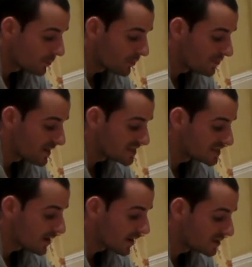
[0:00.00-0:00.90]
With
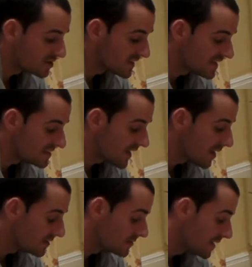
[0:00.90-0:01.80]
this, I can just eat
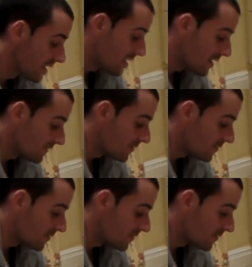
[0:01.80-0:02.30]
it, and I've